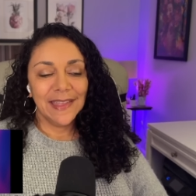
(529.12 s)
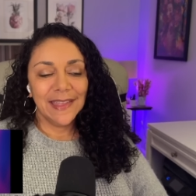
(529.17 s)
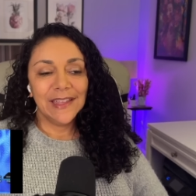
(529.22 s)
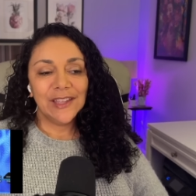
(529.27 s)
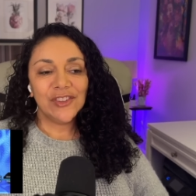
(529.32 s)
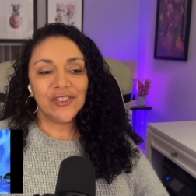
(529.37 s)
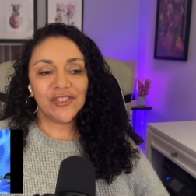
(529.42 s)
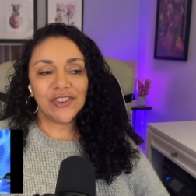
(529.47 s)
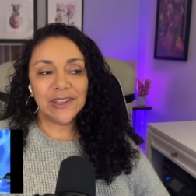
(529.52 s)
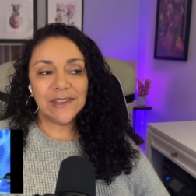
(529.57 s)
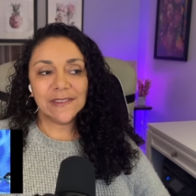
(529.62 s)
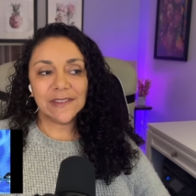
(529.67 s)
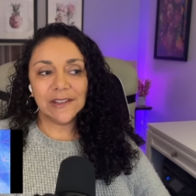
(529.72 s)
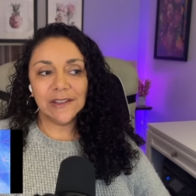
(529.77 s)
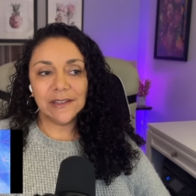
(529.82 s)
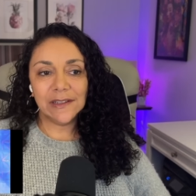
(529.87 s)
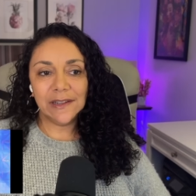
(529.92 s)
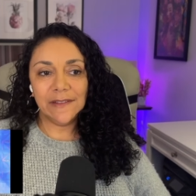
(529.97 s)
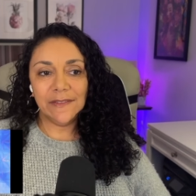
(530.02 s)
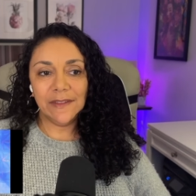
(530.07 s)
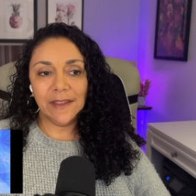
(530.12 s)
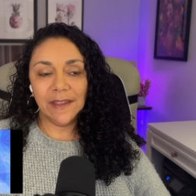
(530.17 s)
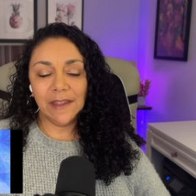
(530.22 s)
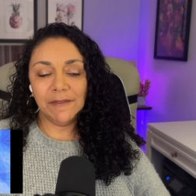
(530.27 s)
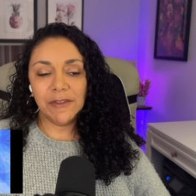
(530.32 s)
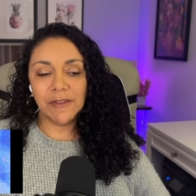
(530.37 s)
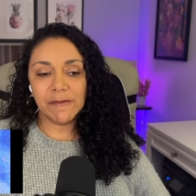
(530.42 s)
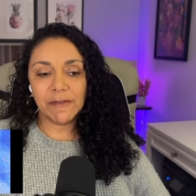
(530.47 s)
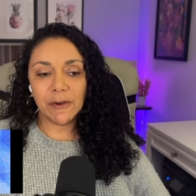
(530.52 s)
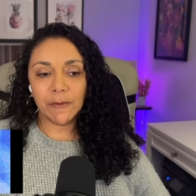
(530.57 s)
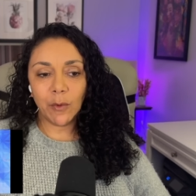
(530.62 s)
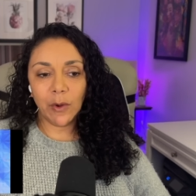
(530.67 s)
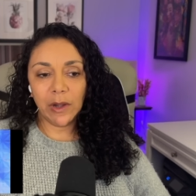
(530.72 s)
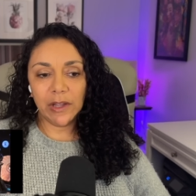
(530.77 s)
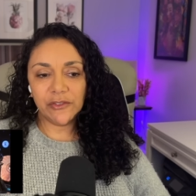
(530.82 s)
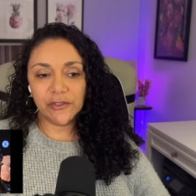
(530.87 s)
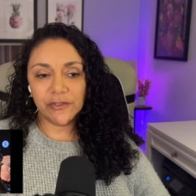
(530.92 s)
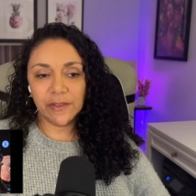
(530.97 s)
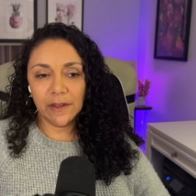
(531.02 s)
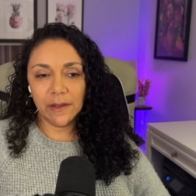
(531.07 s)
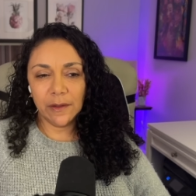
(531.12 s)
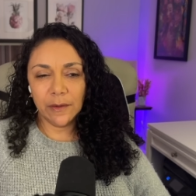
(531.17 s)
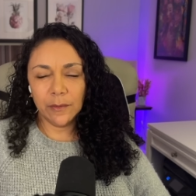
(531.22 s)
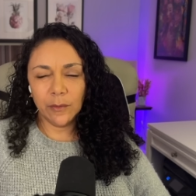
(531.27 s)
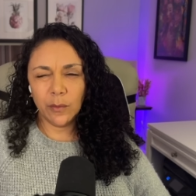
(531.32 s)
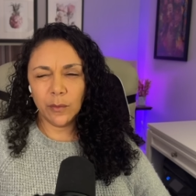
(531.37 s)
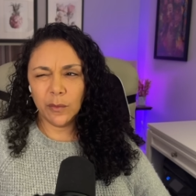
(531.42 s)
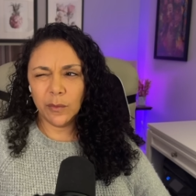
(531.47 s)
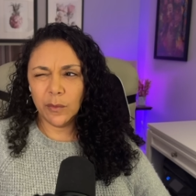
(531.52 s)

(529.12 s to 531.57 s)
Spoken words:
She's good in that. If you ever watched the